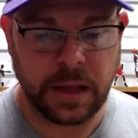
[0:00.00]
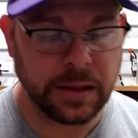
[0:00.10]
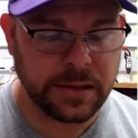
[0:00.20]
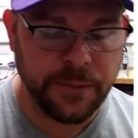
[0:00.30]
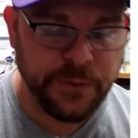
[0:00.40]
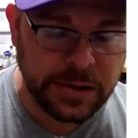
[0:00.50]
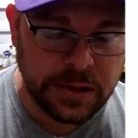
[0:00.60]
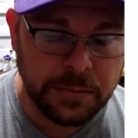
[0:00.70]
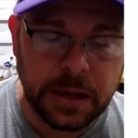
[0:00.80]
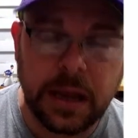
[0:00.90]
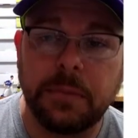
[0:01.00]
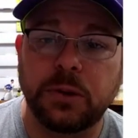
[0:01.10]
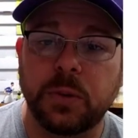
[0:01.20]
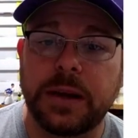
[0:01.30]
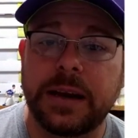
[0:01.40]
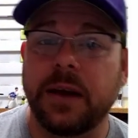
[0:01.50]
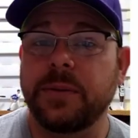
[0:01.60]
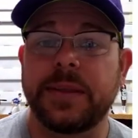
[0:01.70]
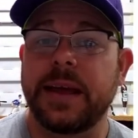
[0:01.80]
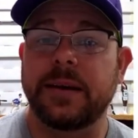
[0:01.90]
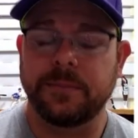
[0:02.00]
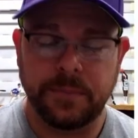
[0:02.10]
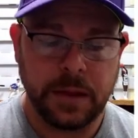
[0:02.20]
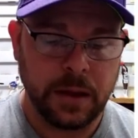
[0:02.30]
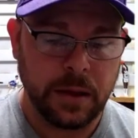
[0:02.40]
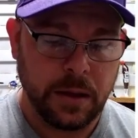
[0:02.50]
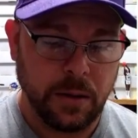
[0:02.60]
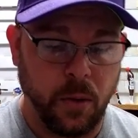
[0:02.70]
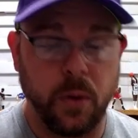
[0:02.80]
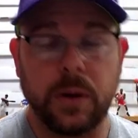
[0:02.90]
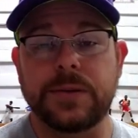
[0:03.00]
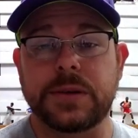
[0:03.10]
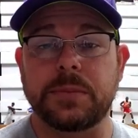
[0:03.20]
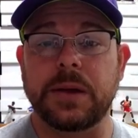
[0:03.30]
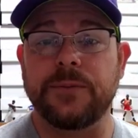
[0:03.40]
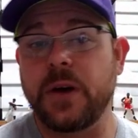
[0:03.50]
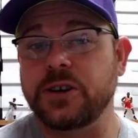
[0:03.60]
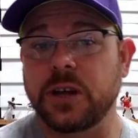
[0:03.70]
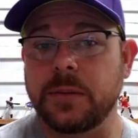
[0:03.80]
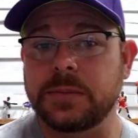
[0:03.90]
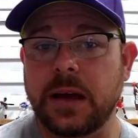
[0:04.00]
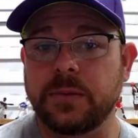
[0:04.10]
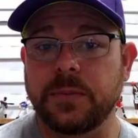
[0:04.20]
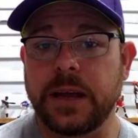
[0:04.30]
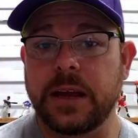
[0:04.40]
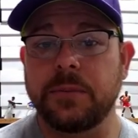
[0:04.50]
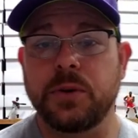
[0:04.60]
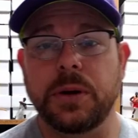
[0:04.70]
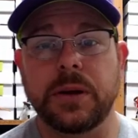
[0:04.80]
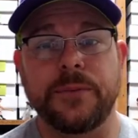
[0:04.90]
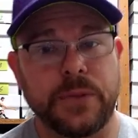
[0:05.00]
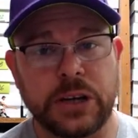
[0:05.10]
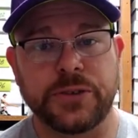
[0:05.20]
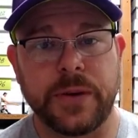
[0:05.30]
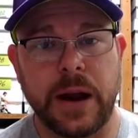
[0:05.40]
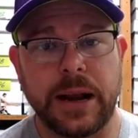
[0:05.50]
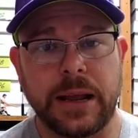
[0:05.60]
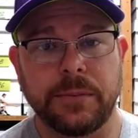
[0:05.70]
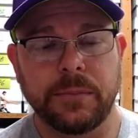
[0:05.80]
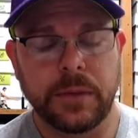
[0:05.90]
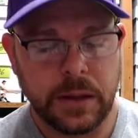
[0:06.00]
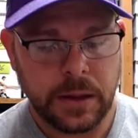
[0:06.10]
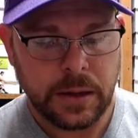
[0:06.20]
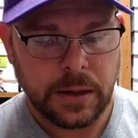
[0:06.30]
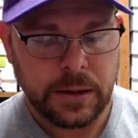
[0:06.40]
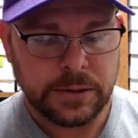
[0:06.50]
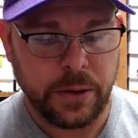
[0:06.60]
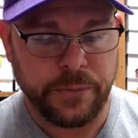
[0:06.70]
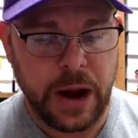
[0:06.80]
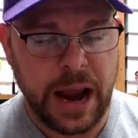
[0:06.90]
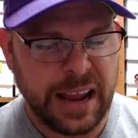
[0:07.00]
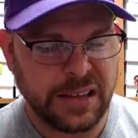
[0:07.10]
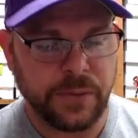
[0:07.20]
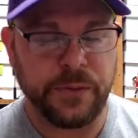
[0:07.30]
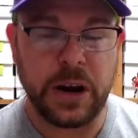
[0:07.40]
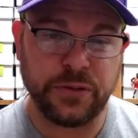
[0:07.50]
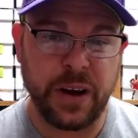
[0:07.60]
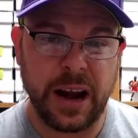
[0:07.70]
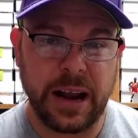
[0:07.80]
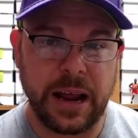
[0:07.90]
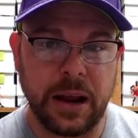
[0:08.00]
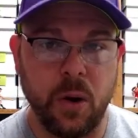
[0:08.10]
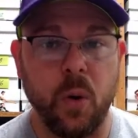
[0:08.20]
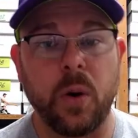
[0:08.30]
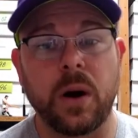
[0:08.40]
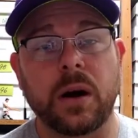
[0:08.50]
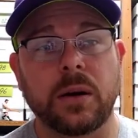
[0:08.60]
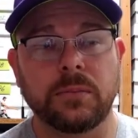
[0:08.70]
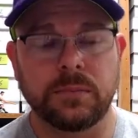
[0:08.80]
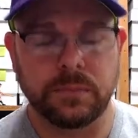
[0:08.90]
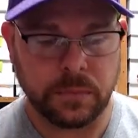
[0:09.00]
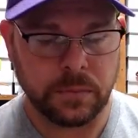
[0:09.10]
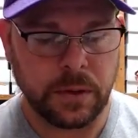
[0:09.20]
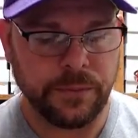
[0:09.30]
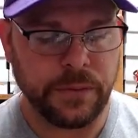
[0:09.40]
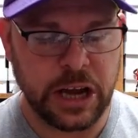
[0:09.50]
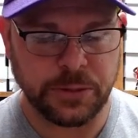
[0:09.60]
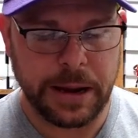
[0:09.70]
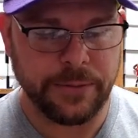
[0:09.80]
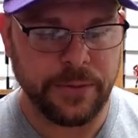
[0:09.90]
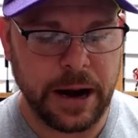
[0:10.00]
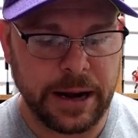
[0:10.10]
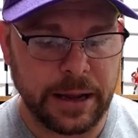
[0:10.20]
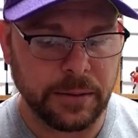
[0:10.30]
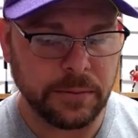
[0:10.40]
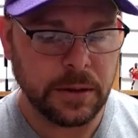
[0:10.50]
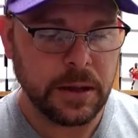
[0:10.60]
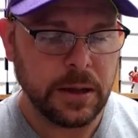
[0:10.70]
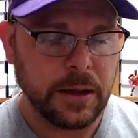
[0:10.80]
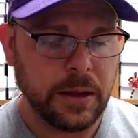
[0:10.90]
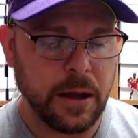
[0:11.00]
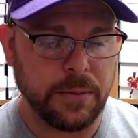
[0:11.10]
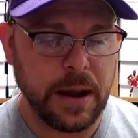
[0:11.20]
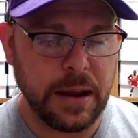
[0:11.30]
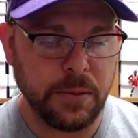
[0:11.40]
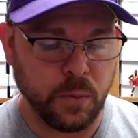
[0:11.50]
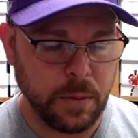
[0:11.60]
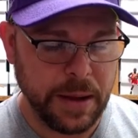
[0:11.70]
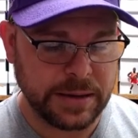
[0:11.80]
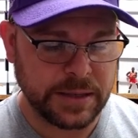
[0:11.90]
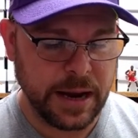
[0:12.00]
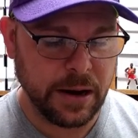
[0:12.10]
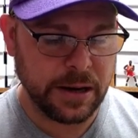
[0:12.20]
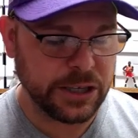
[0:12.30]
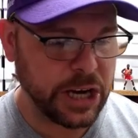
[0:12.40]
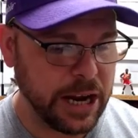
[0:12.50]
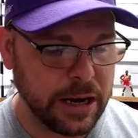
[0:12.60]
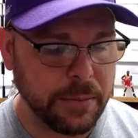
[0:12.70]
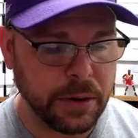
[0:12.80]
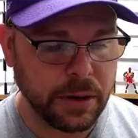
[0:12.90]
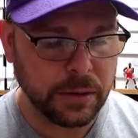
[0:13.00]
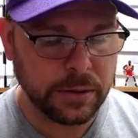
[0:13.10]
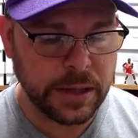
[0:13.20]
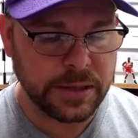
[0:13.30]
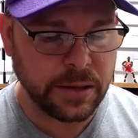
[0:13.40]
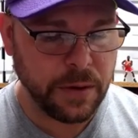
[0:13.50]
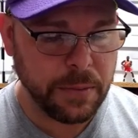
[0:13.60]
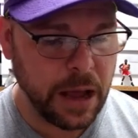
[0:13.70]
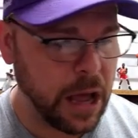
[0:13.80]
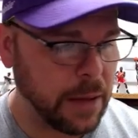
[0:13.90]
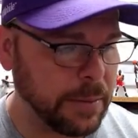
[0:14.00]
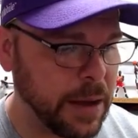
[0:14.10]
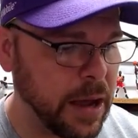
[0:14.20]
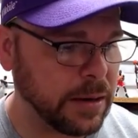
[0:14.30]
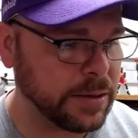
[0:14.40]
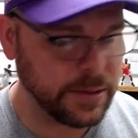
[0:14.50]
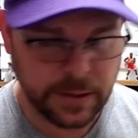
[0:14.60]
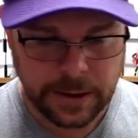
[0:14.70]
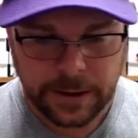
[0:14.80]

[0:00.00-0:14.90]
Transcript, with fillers: Unless I find something in between now and then. Or if something fresh comes out and we end up doing a Fresh Friday. So Friday's Fresh Friday or Flashback Friday. All right, we're back to Heritage High Number. This is from a hobby box.